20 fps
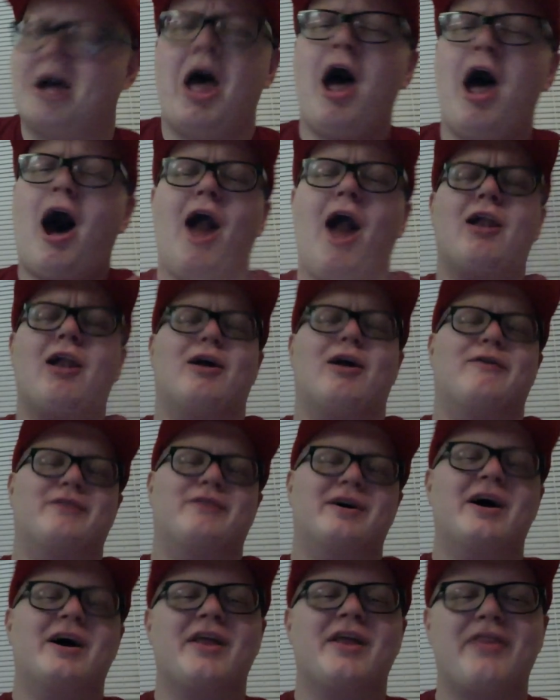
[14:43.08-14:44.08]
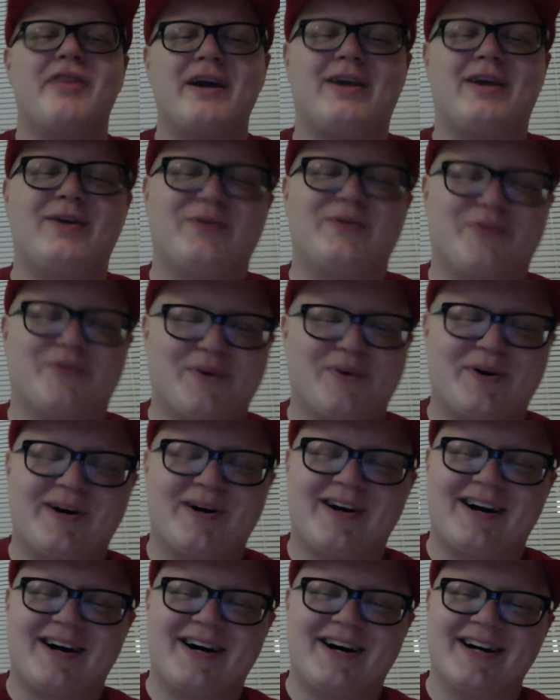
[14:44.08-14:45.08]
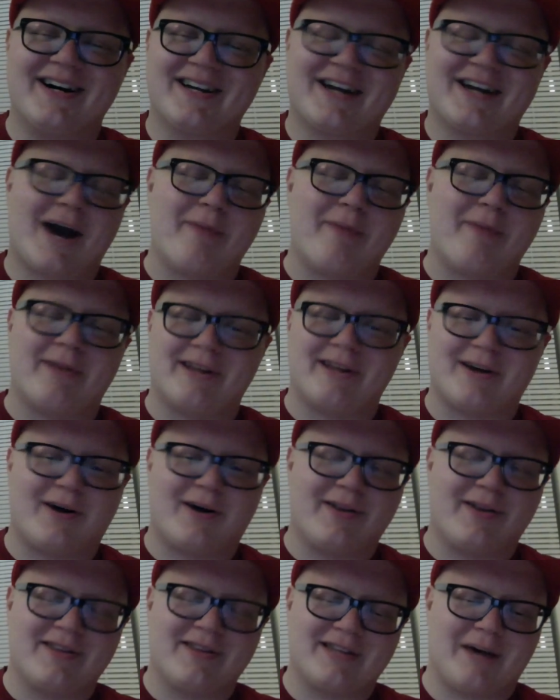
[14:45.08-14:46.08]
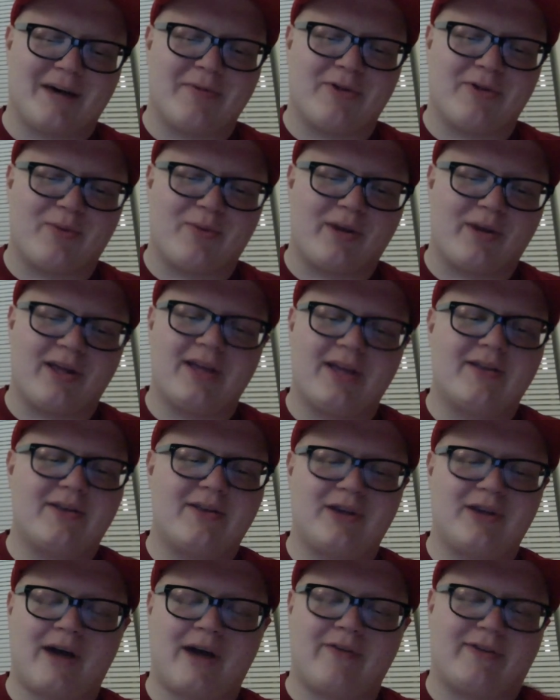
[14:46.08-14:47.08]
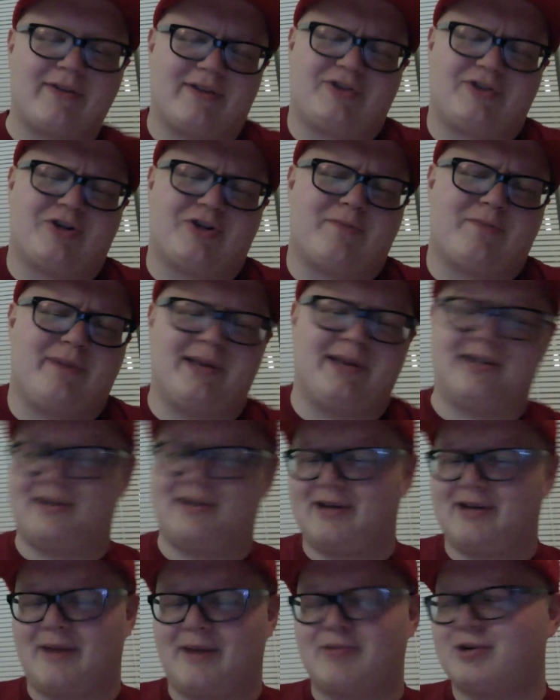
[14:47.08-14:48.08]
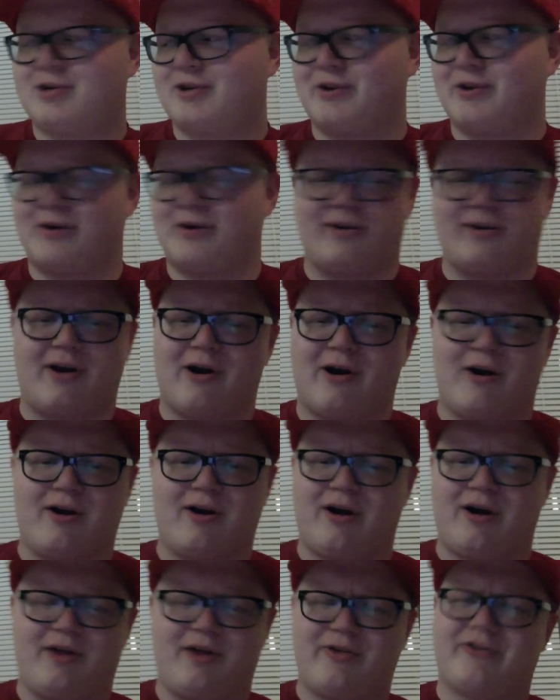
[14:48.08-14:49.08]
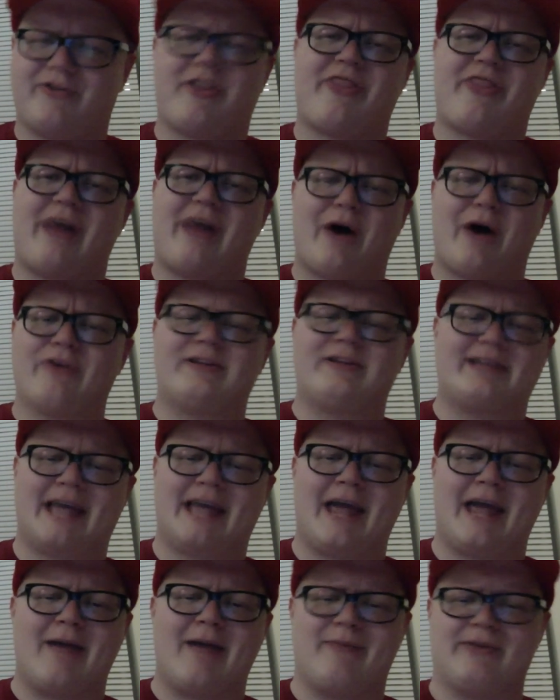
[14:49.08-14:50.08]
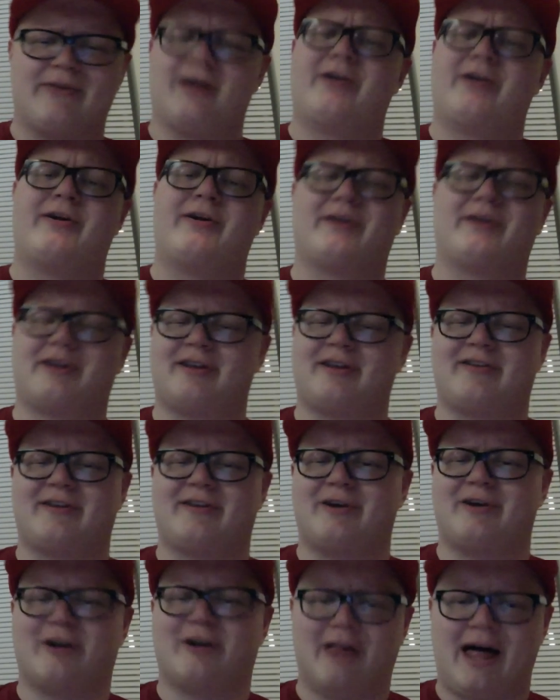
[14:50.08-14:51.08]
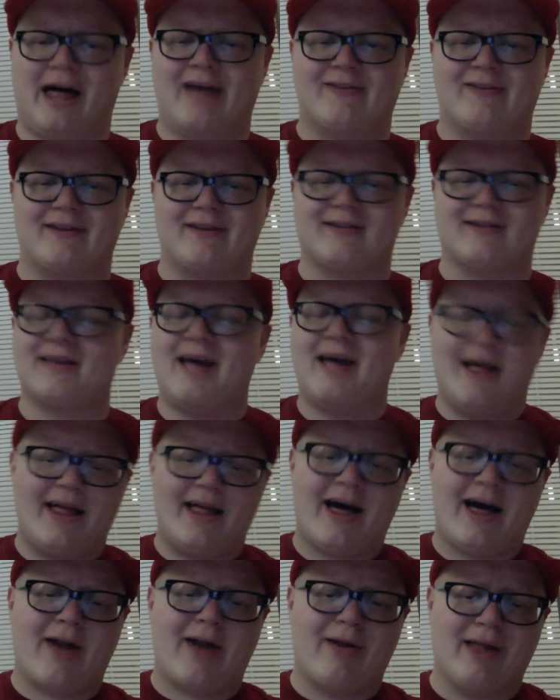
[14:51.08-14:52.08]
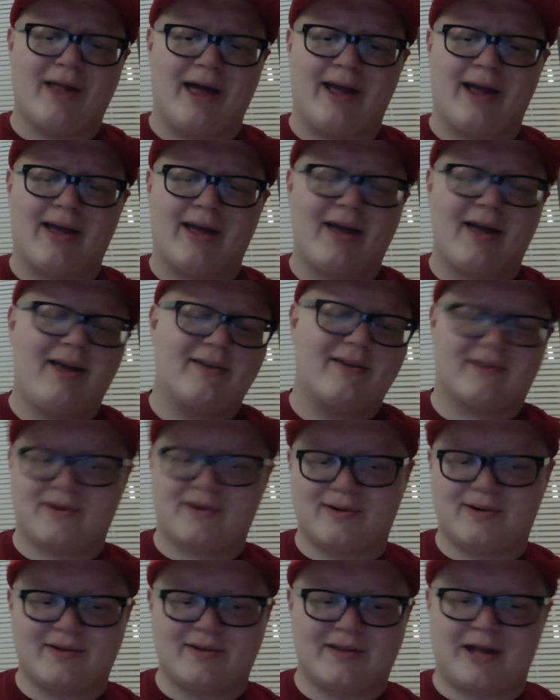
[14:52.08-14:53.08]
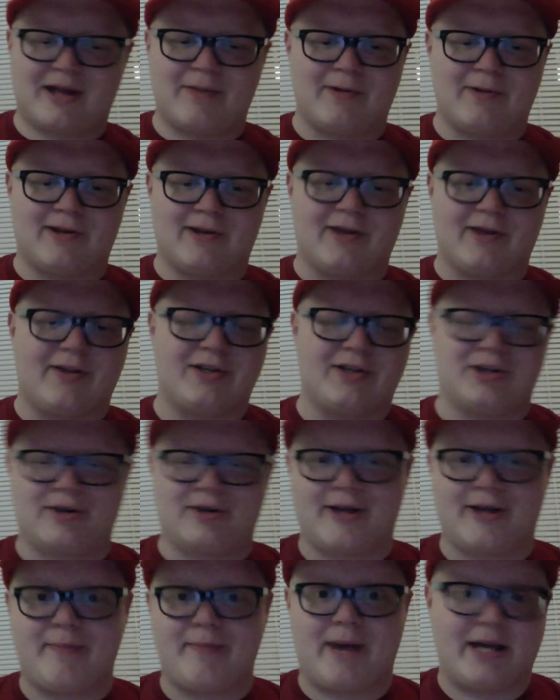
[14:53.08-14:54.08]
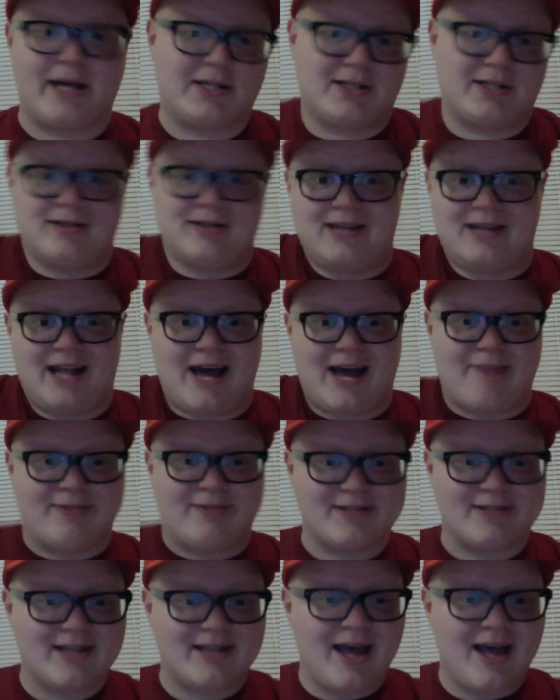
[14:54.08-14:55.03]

I love you. Thank you for commenting on the topic of the week. Obviously, it's your opinion. I'm sure there's 1,000 games that are considered classics I don't like. So it's not a big deal if you don't like Bastion. It happens.